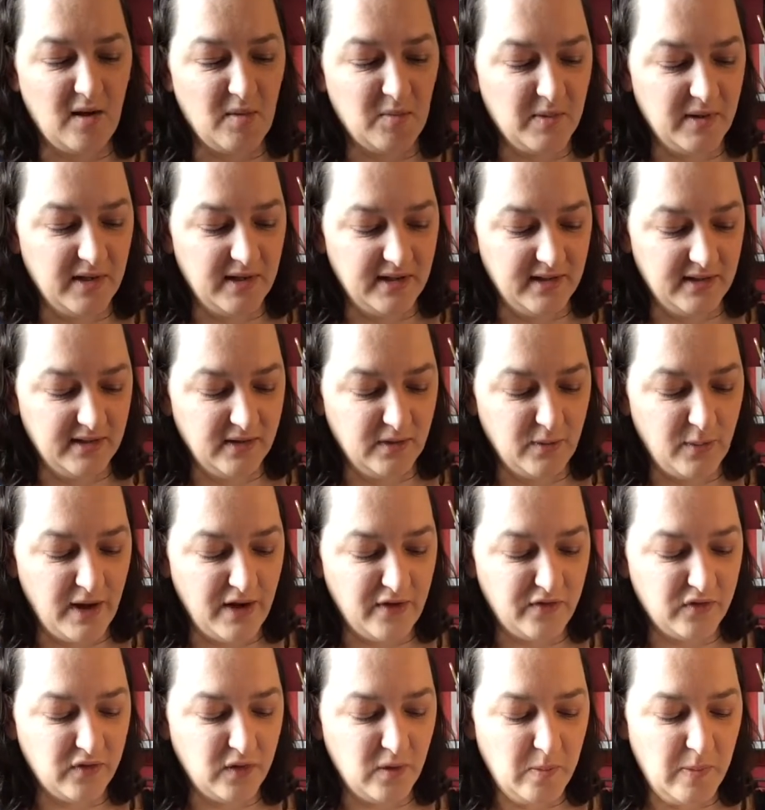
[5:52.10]
up in quite
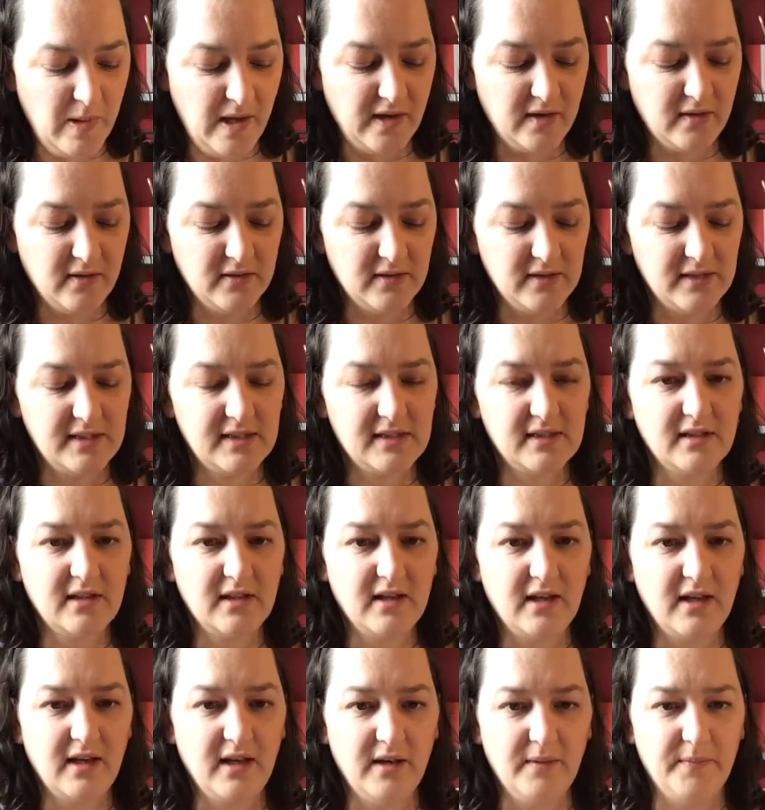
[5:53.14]
a few patterns,
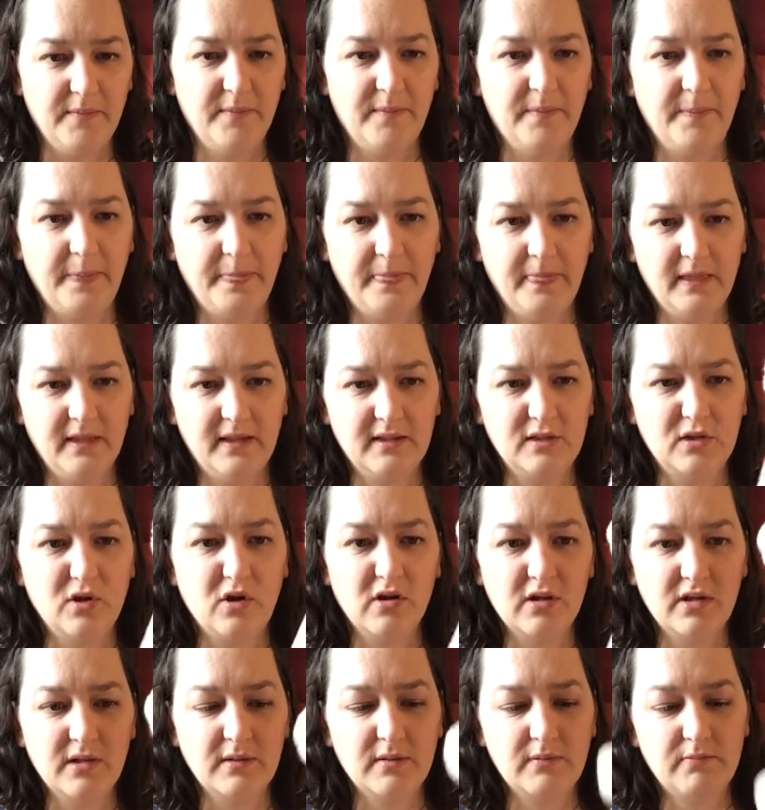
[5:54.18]

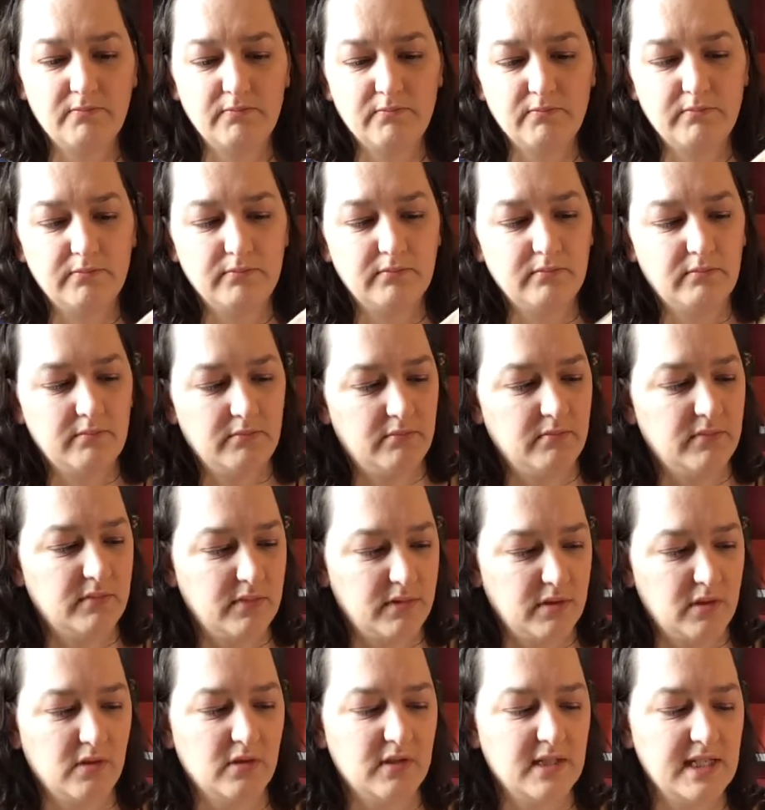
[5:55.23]
sock
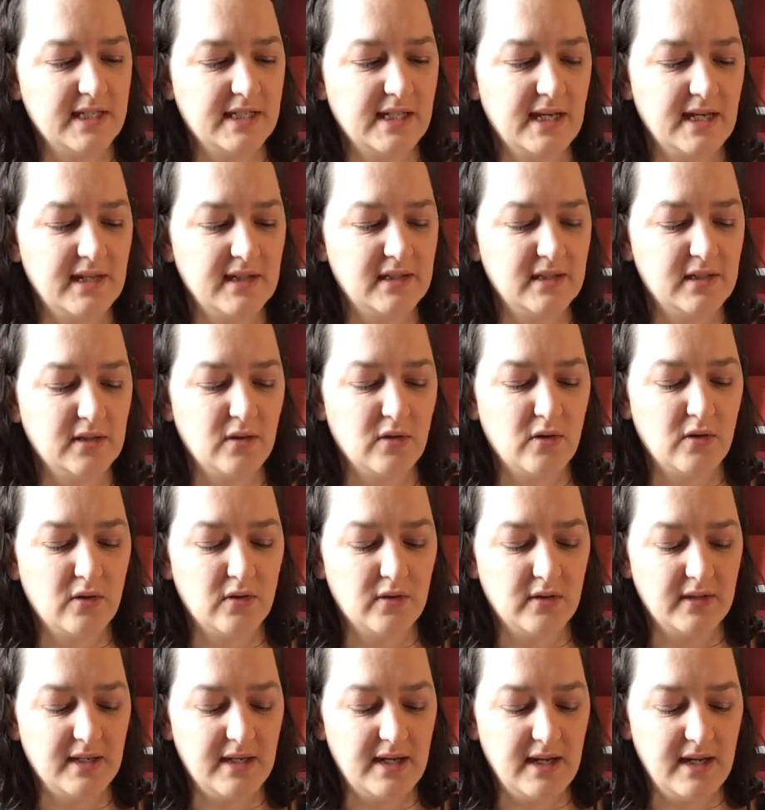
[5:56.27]
designs
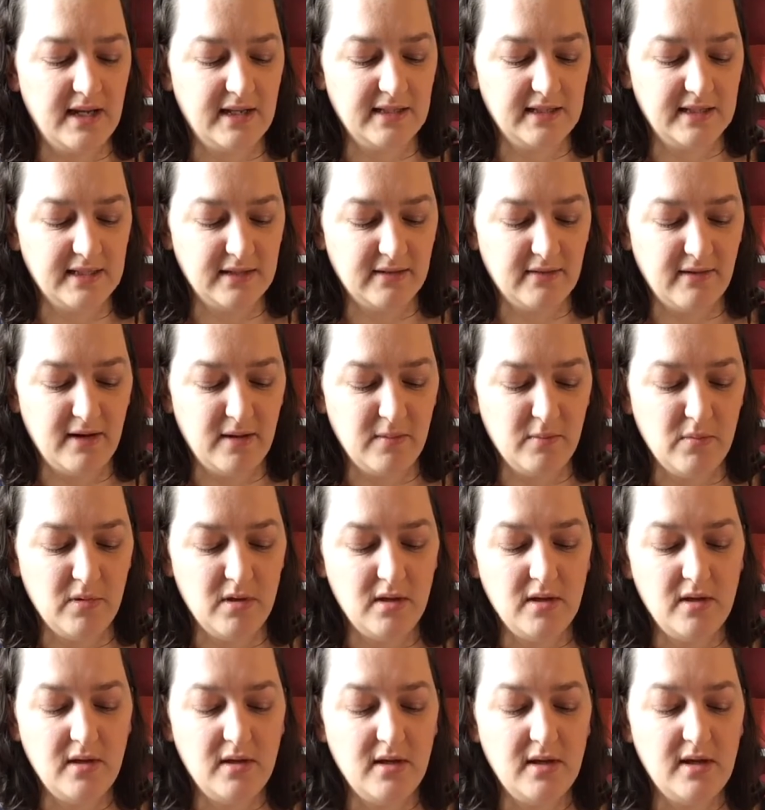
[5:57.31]
on Instagram,
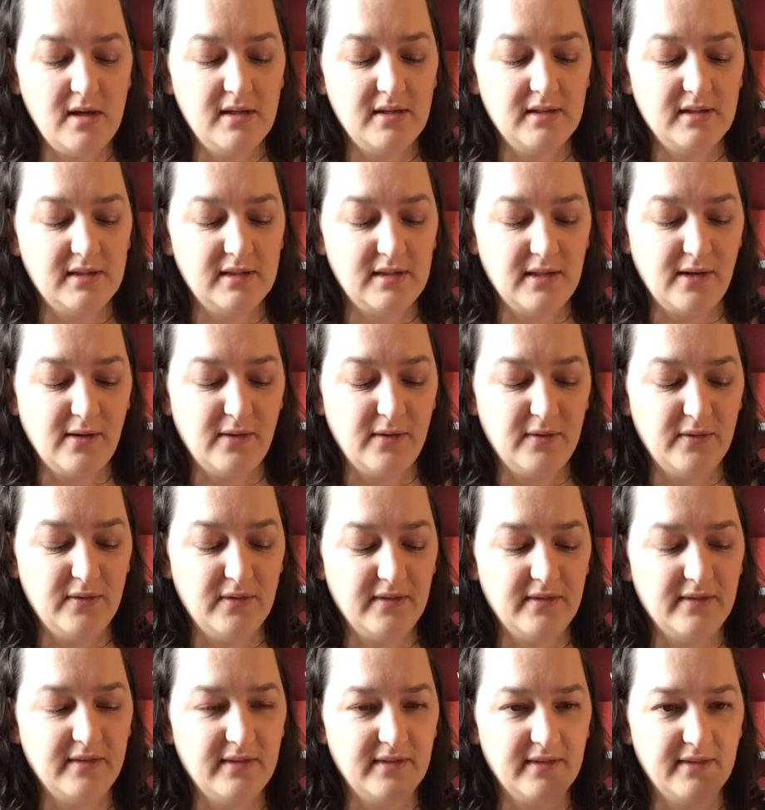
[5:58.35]
so
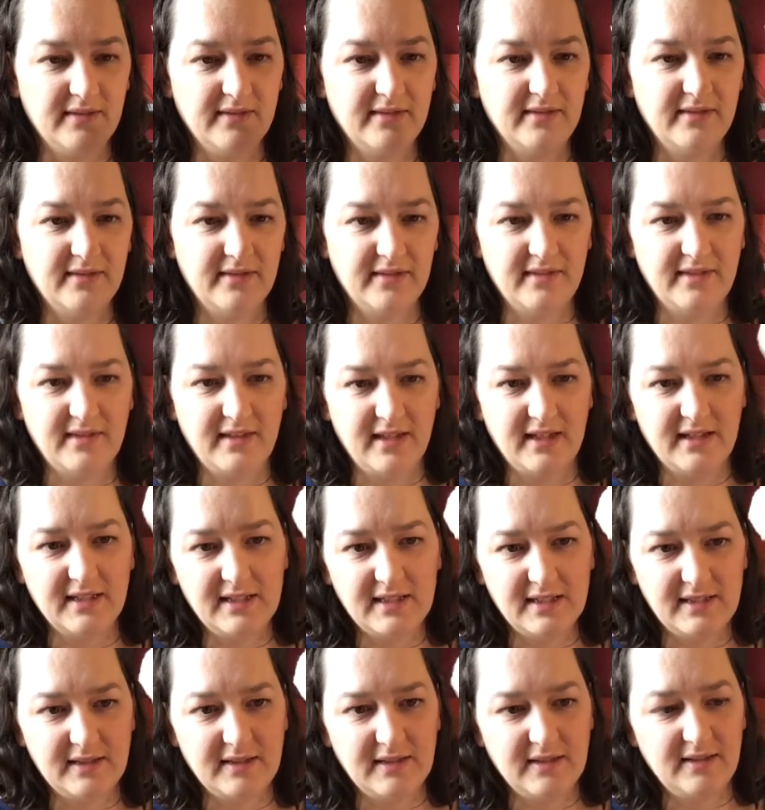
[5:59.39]

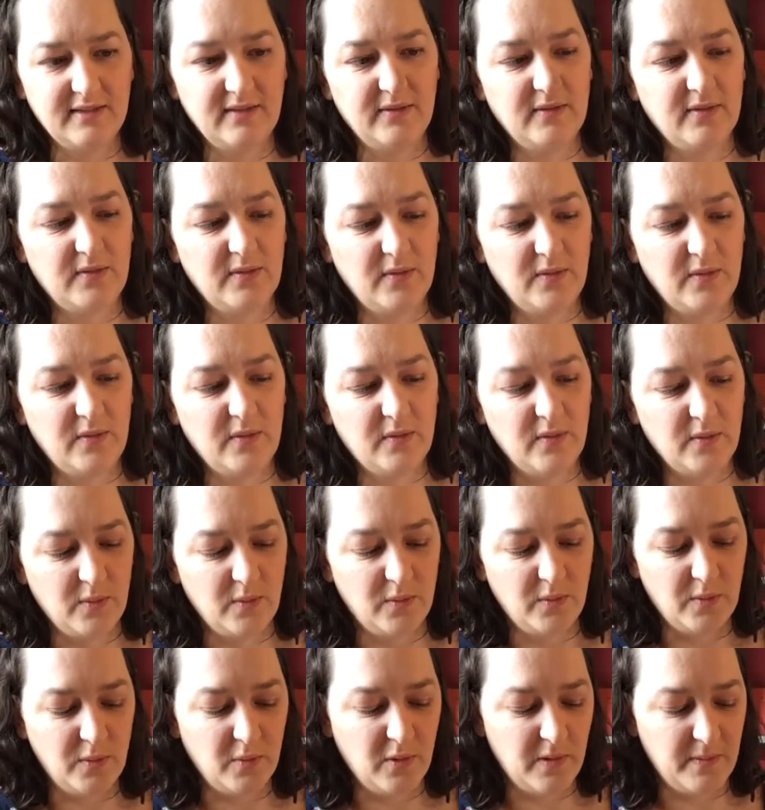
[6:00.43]
that's
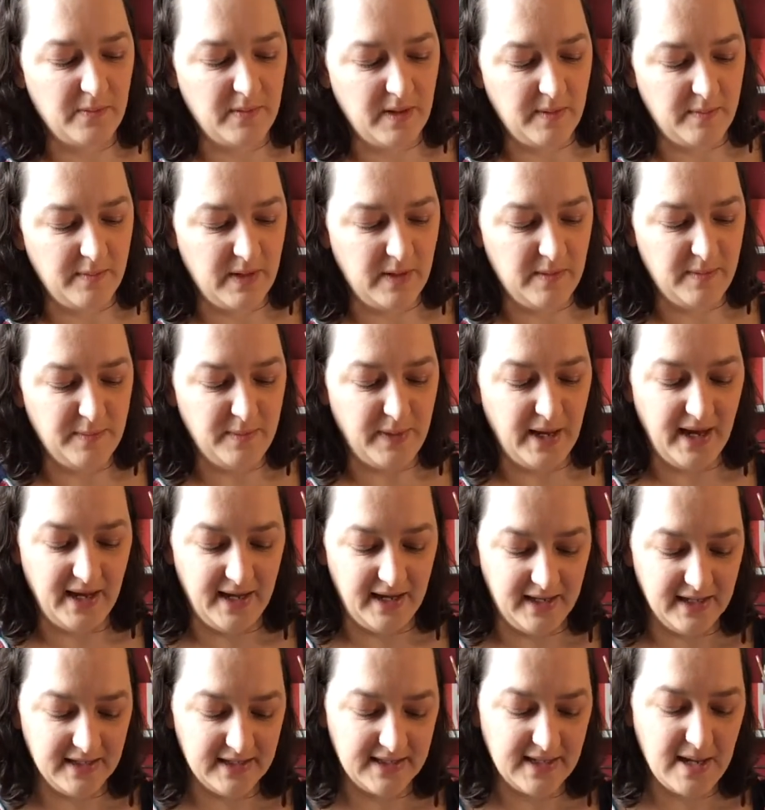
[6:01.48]
what made me buy
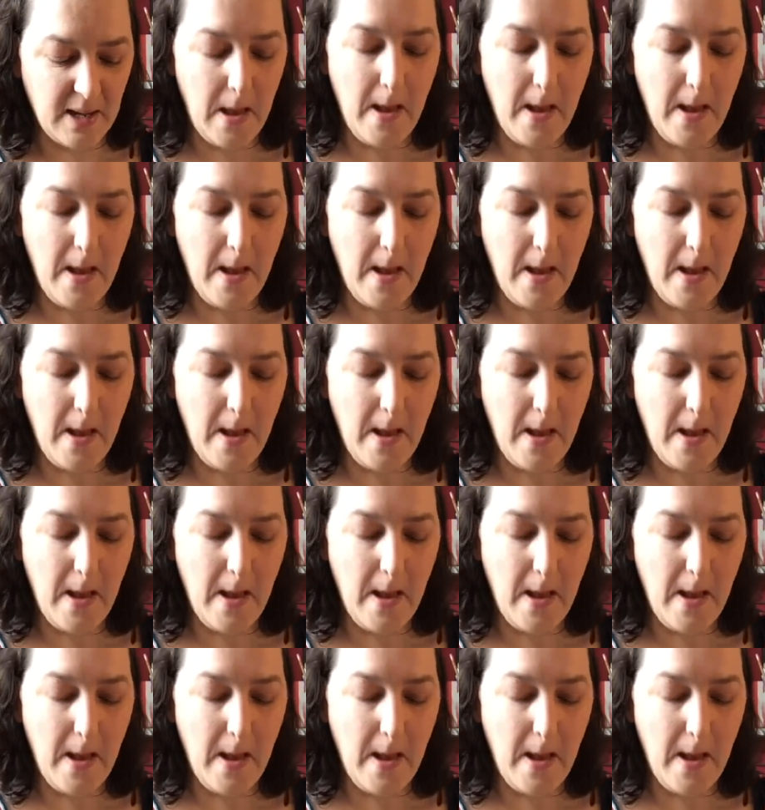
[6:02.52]
it.